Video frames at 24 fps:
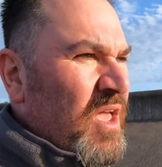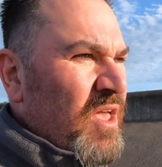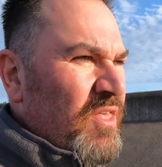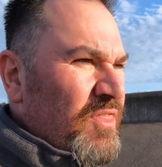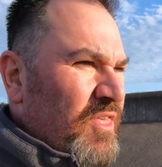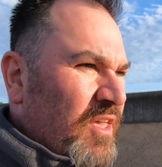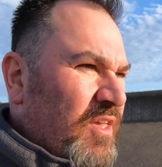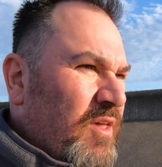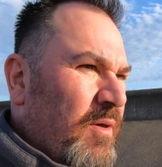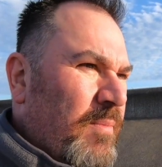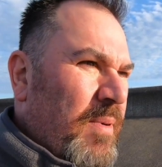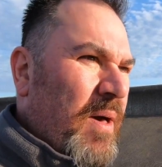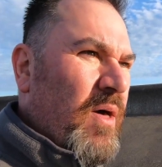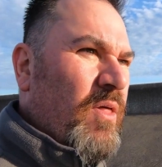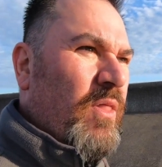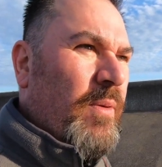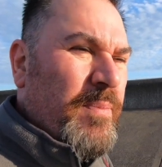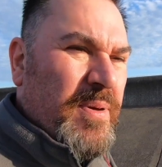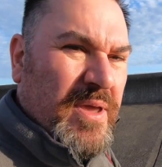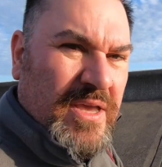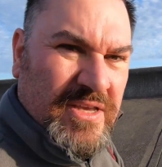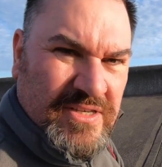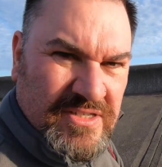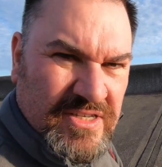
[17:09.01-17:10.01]
think about the
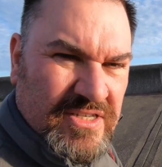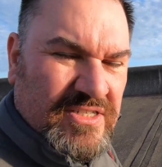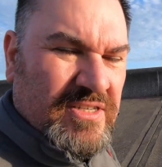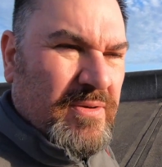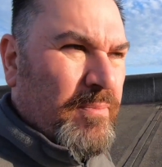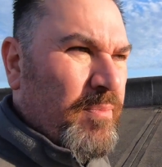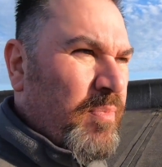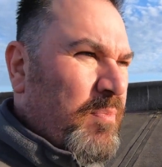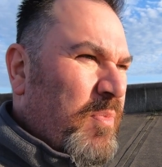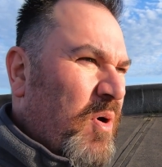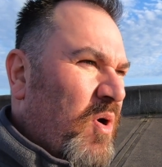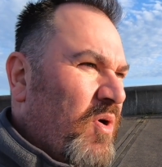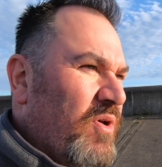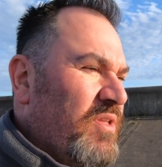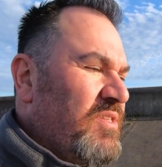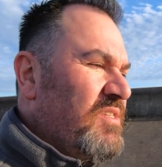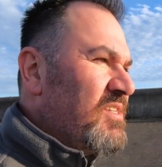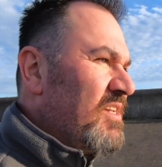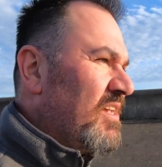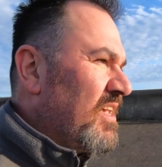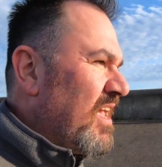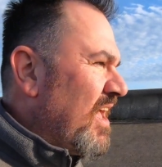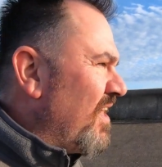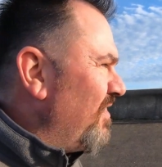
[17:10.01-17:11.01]
pieces I'm putting
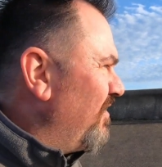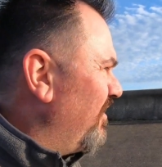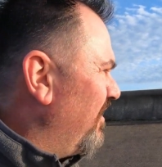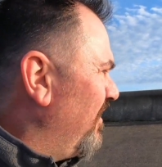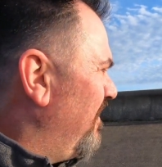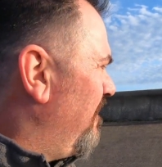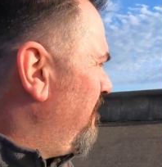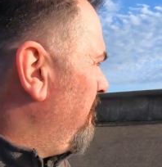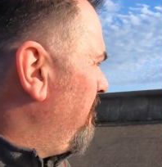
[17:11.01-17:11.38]
together,